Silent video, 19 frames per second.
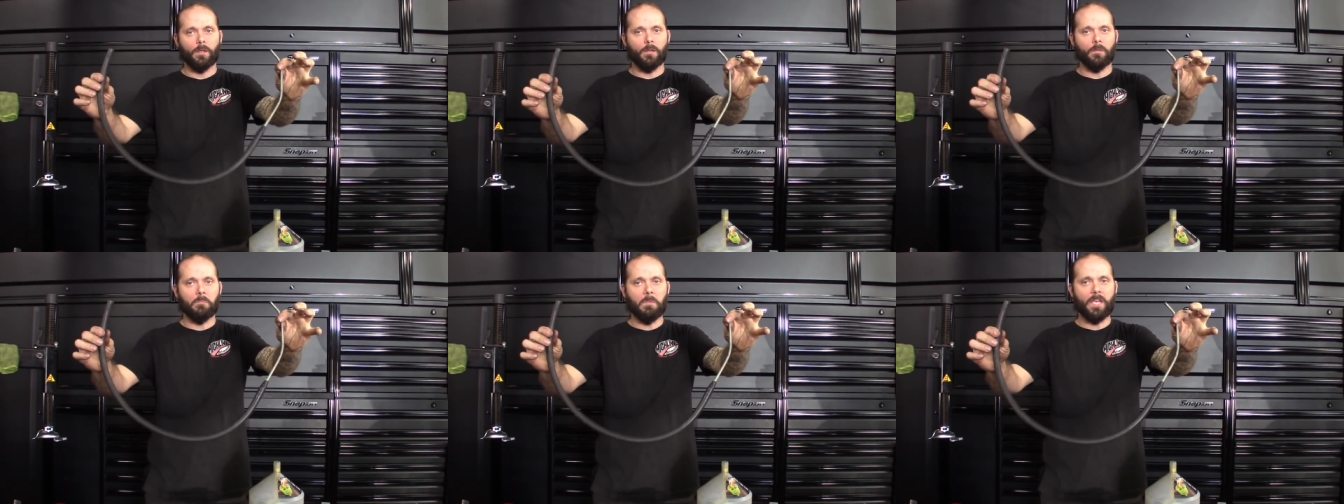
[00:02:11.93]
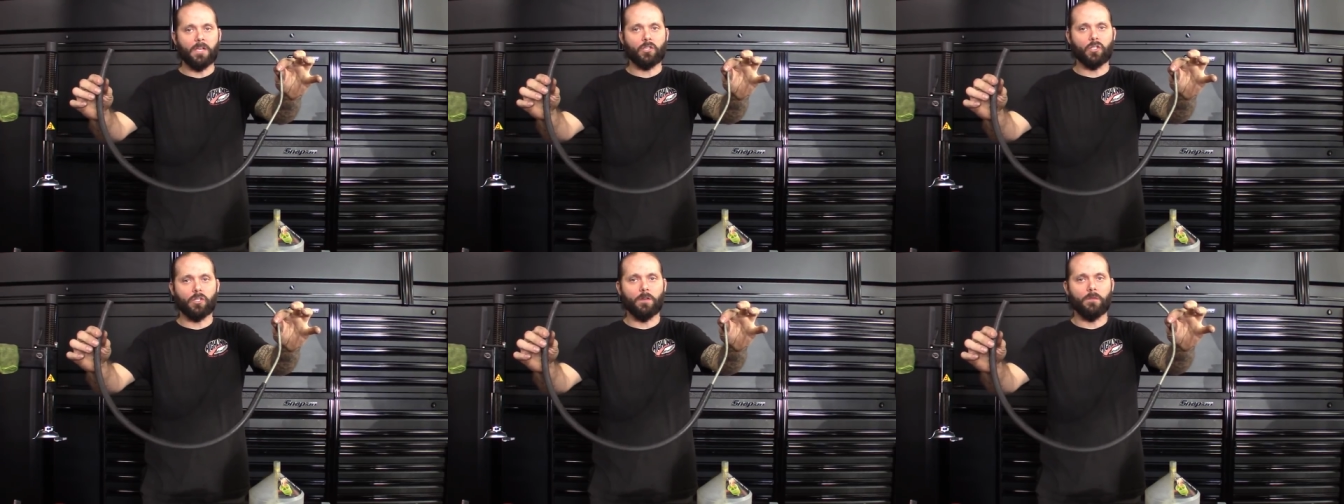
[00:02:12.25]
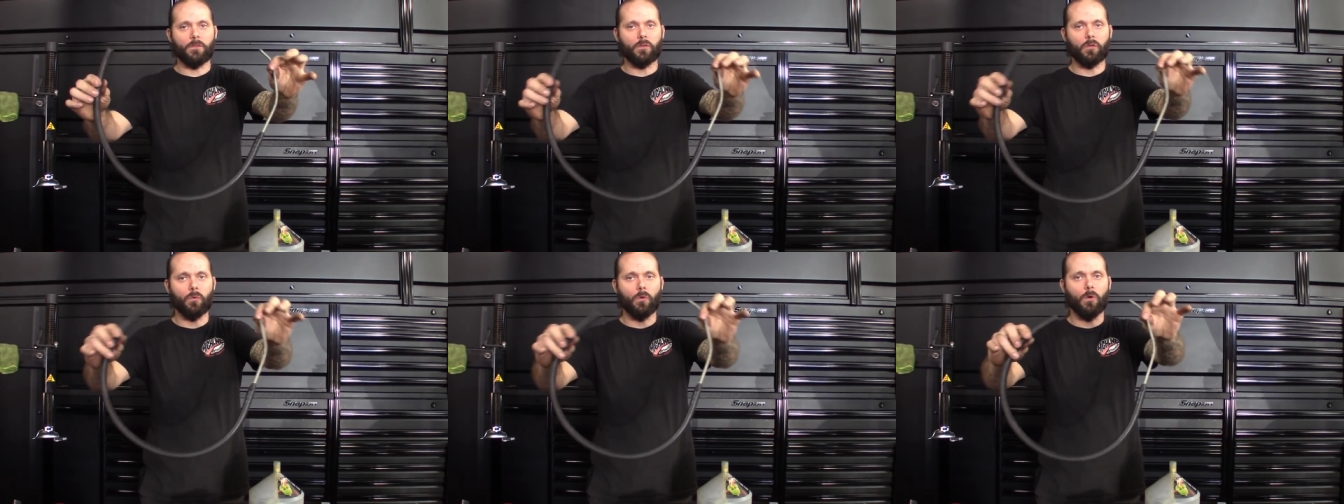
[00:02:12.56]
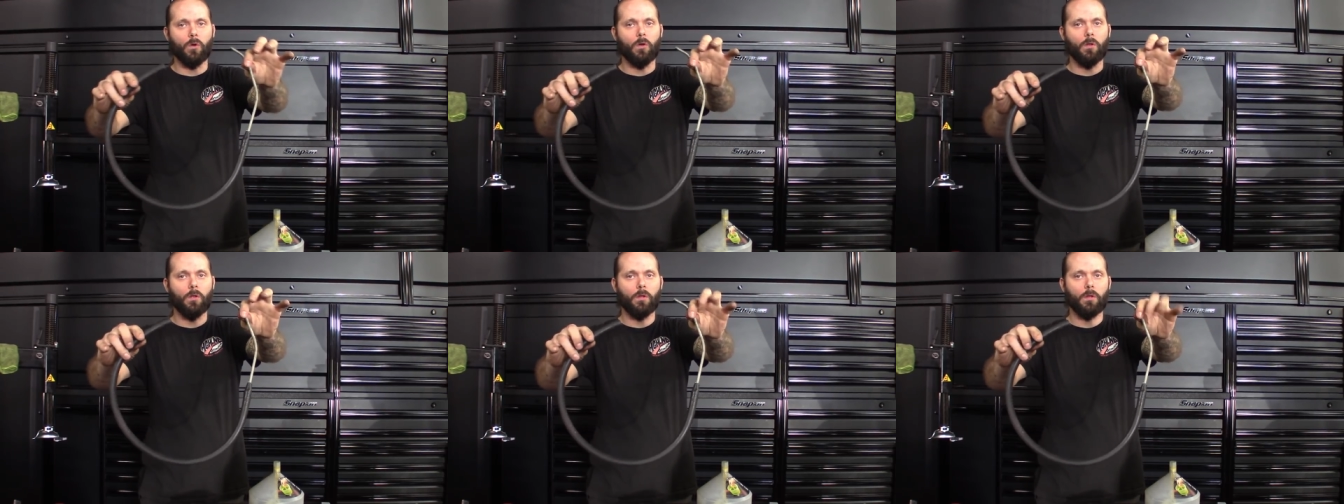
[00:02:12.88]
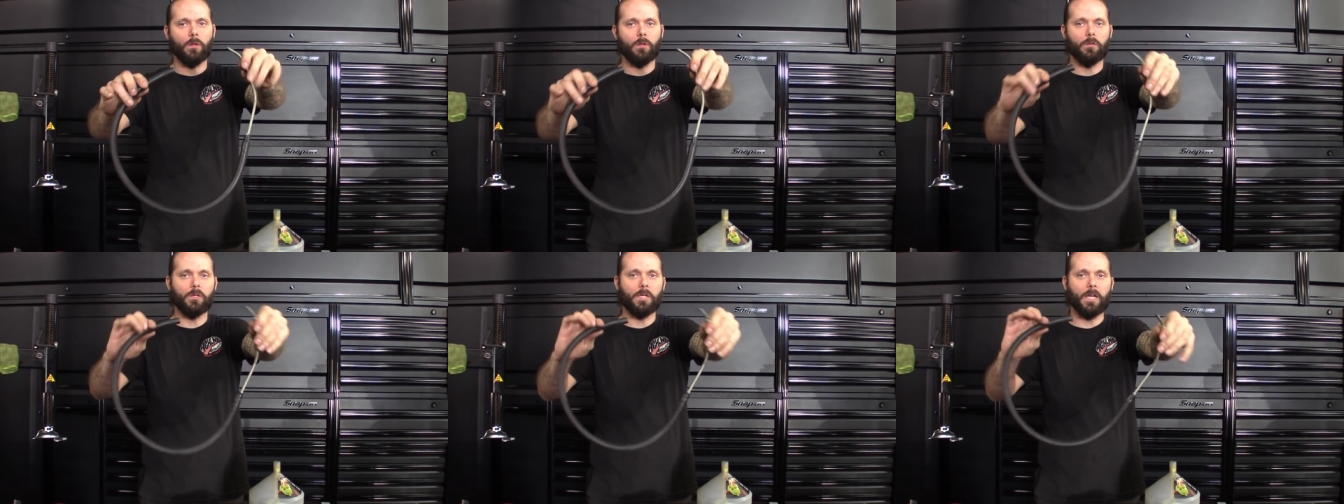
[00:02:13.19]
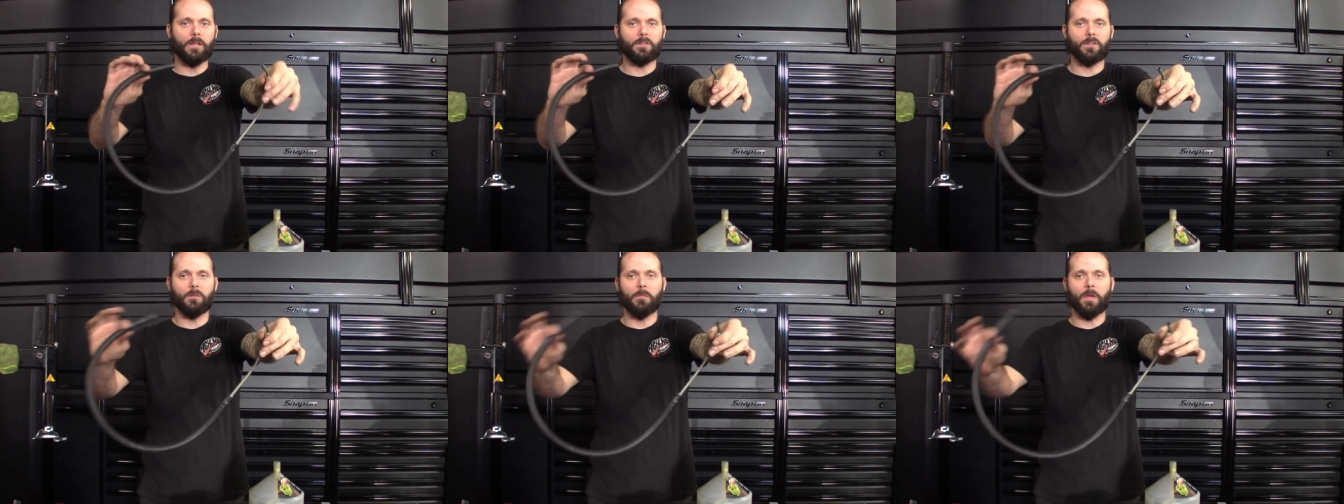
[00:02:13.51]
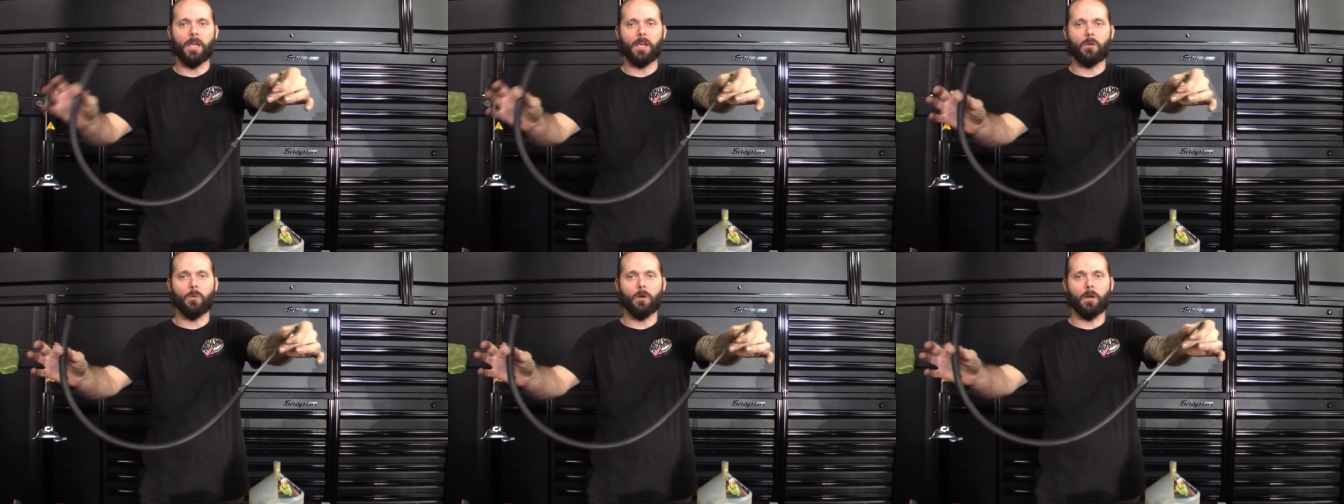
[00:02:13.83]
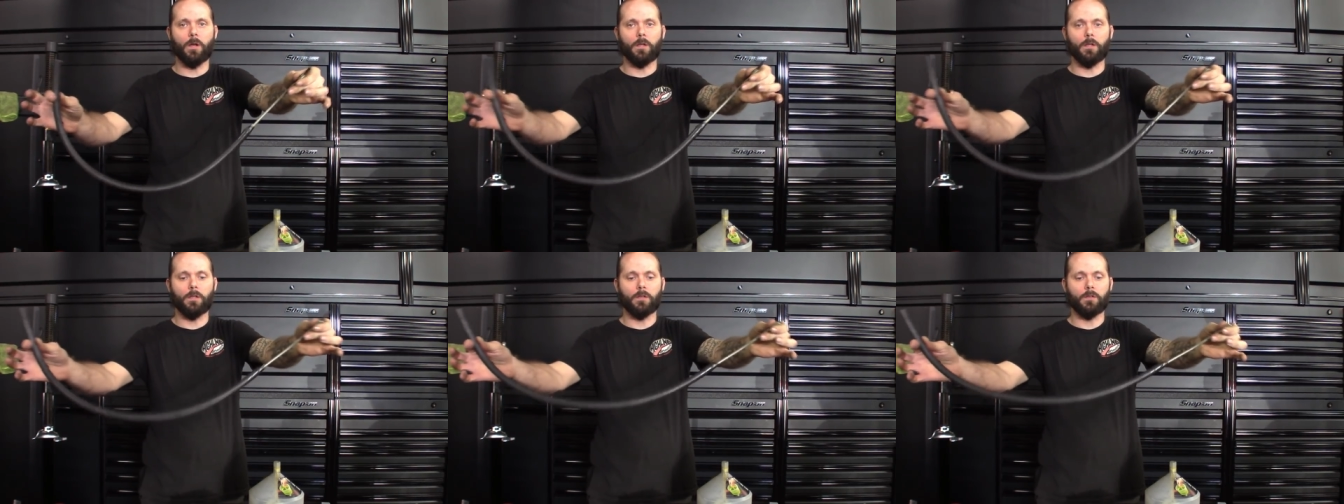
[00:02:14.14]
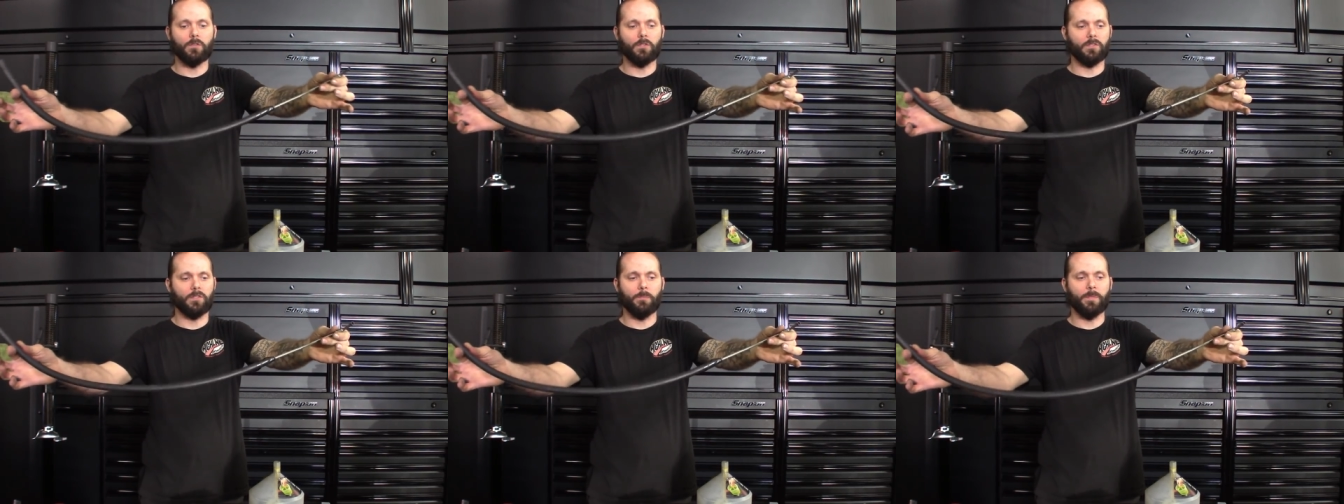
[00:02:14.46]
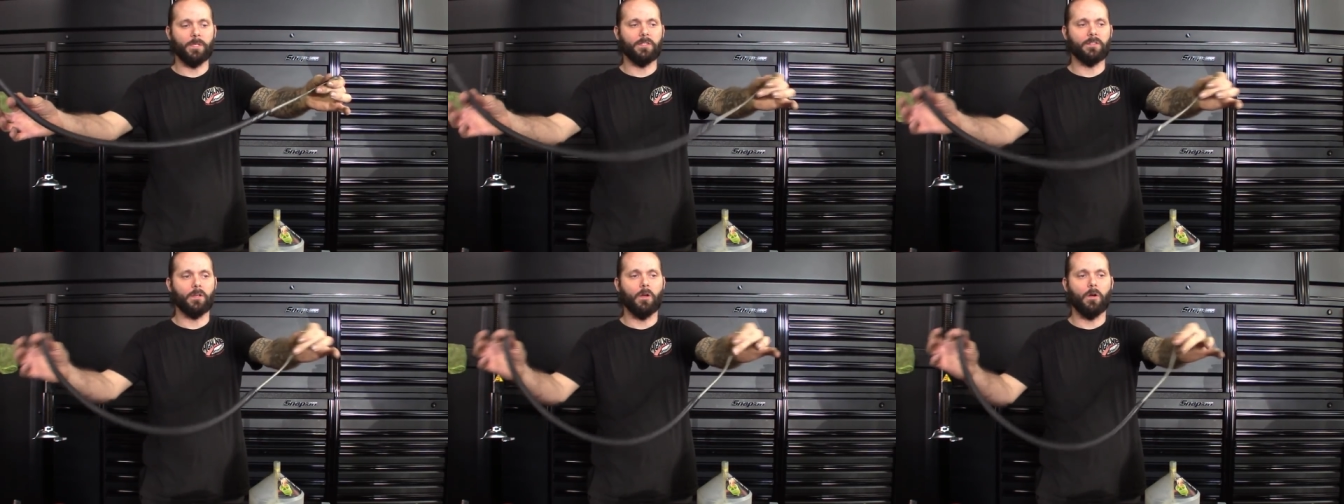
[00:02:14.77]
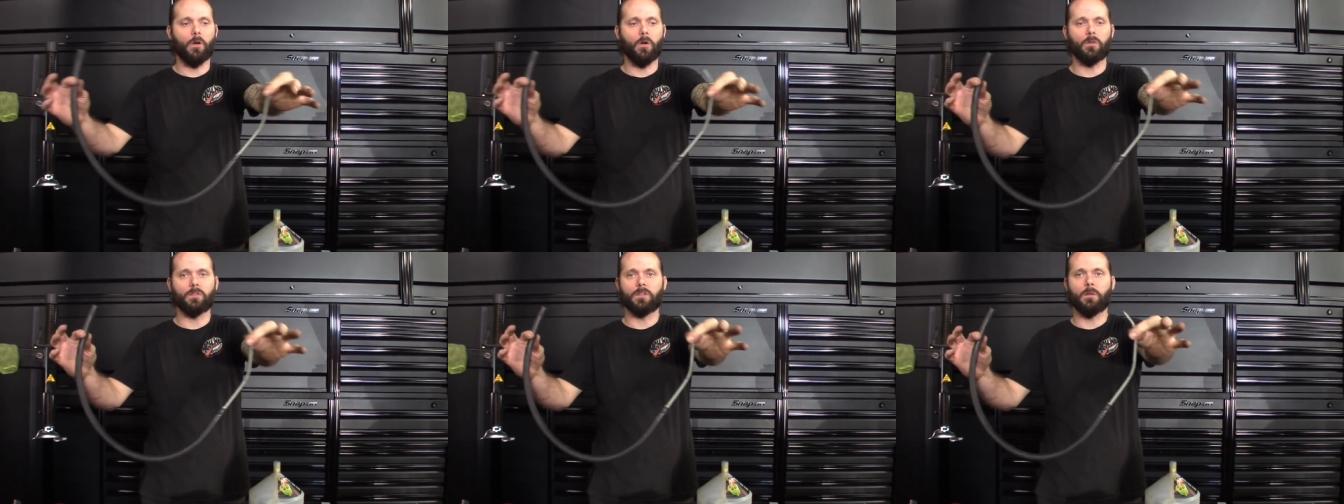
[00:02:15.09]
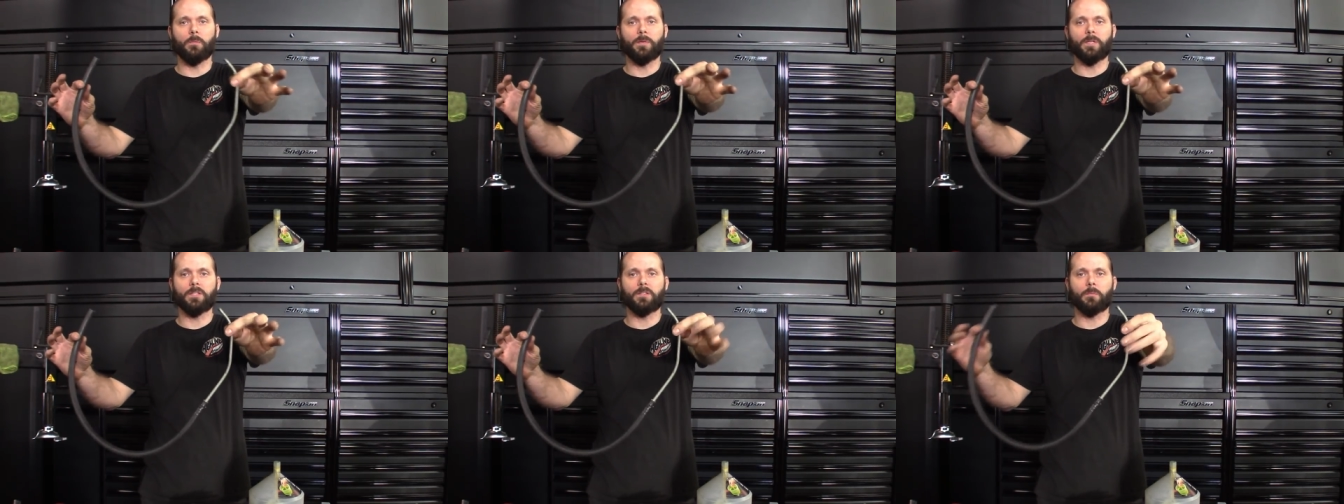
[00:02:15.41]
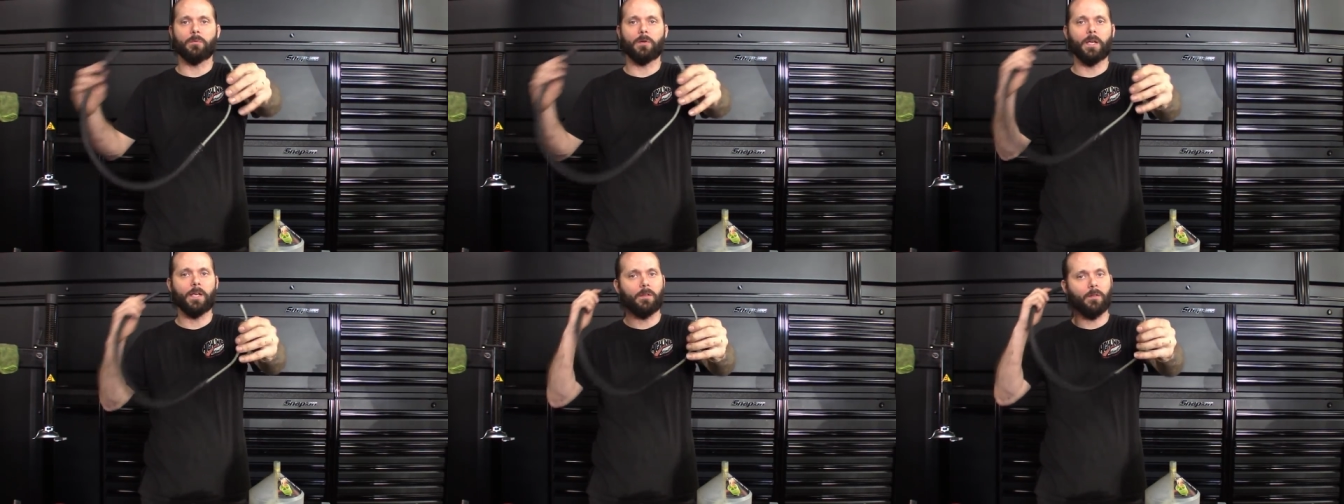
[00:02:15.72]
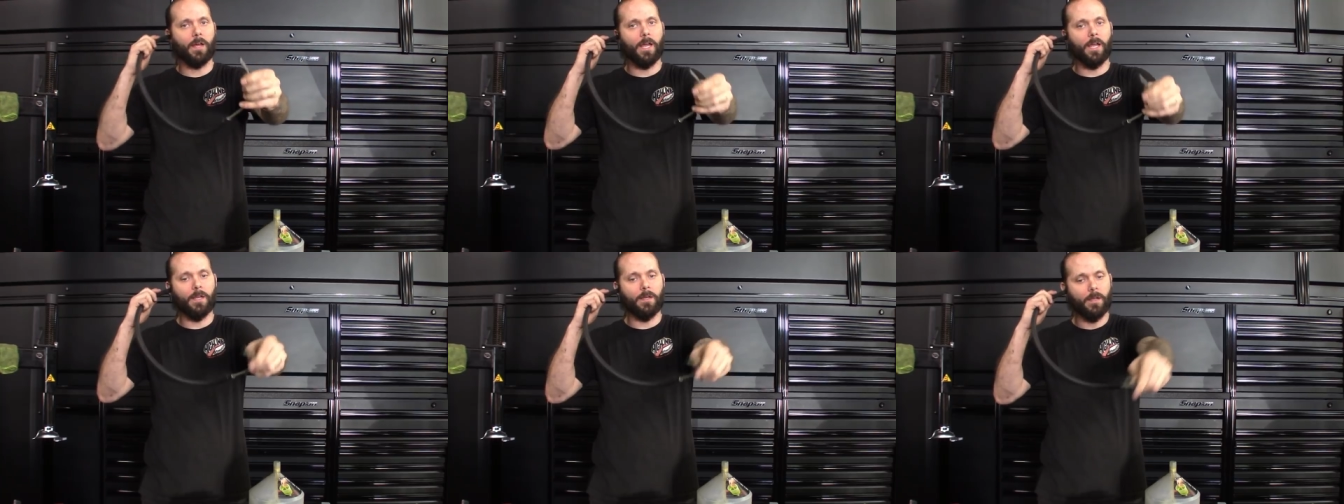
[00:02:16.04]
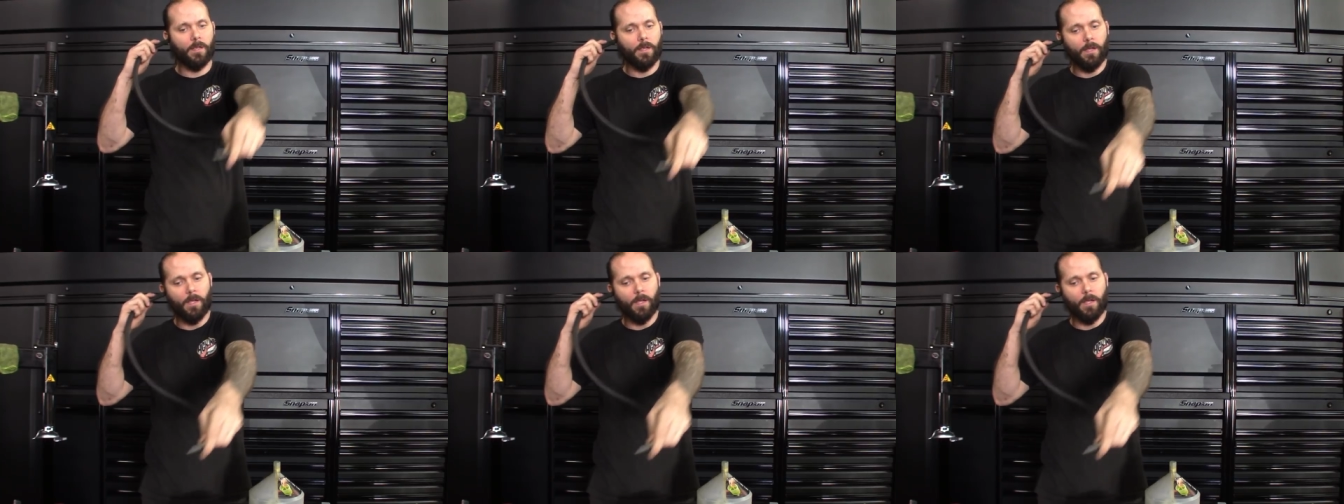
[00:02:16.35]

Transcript: makeshift tool, you guys could make one, just a piece of hose and a piece of brake line,